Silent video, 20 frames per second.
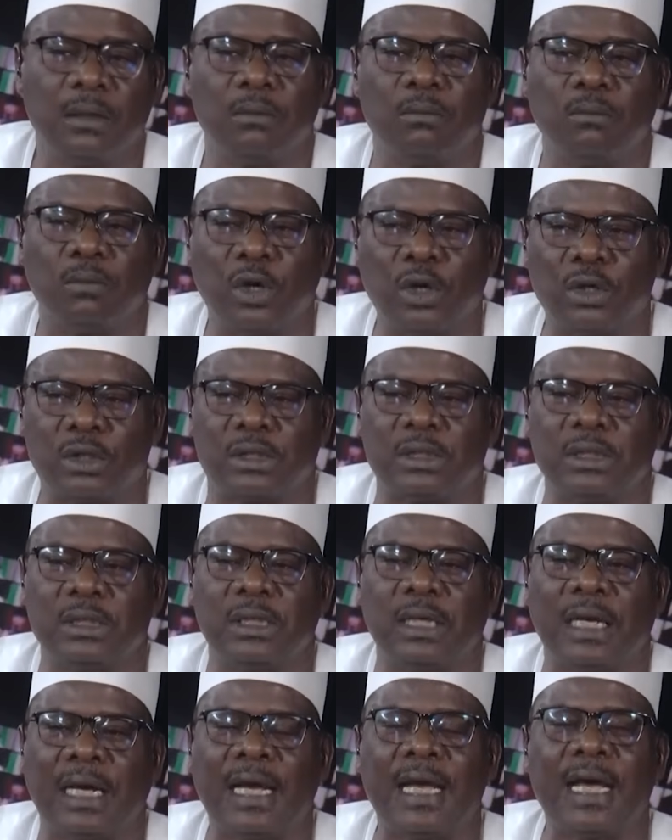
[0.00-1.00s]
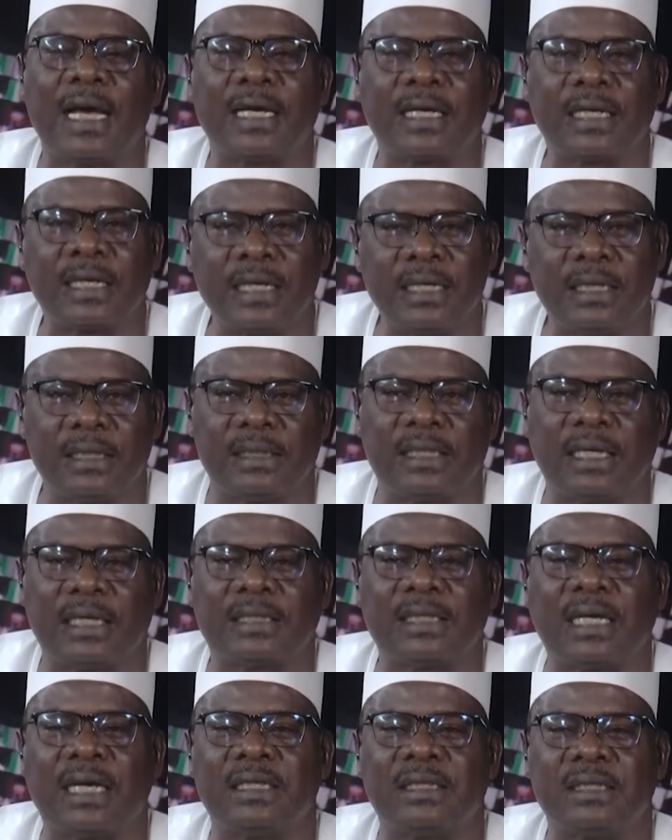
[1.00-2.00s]
But I agree that
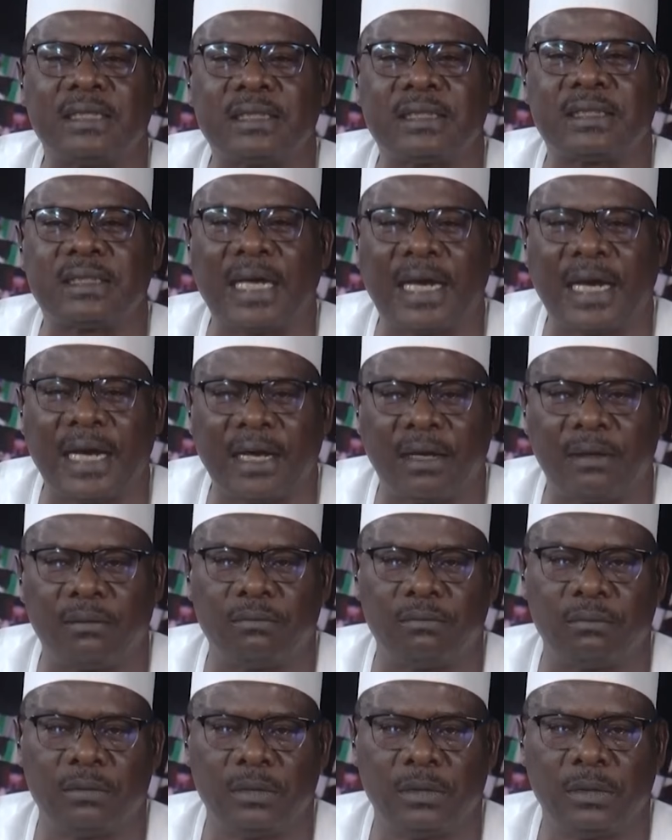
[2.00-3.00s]
at this time,